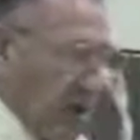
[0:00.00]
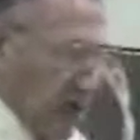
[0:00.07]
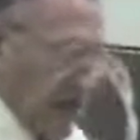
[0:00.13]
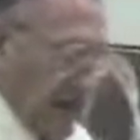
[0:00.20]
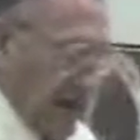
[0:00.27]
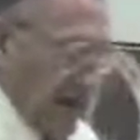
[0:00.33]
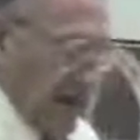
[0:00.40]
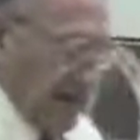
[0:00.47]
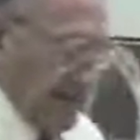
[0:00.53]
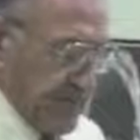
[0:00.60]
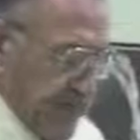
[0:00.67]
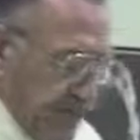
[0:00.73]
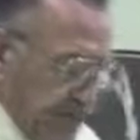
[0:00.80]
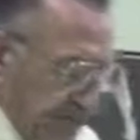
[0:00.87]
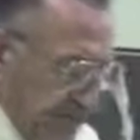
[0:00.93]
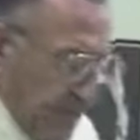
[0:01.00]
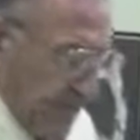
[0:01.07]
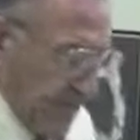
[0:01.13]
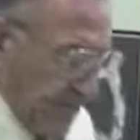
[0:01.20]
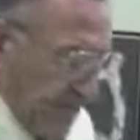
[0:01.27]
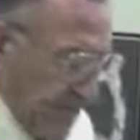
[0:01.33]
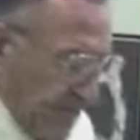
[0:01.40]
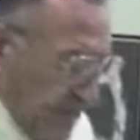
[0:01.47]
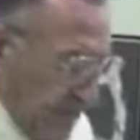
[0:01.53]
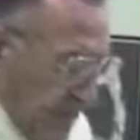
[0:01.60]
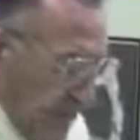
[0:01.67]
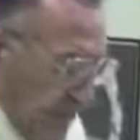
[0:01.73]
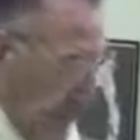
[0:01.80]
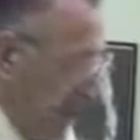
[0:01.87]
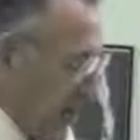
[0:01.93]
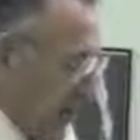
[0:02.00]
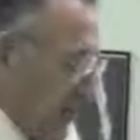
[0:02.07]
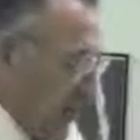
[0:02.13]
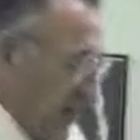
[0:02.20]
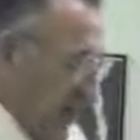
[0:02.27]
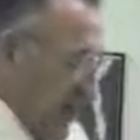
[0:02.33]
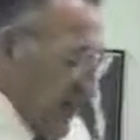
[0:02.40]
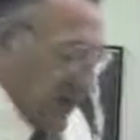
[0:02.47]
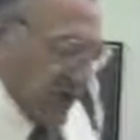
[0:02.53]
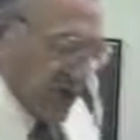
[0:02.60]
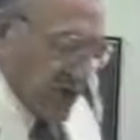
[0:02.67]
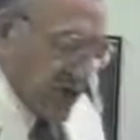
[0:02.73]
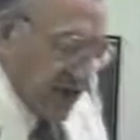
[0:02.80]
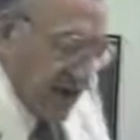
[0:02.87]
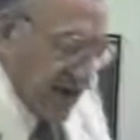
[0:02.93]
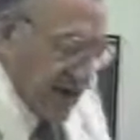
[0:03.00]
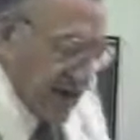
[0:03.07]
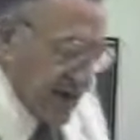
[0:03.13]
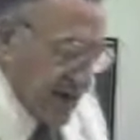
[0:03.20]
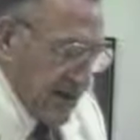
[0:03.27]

now, they, they, here, it's too late.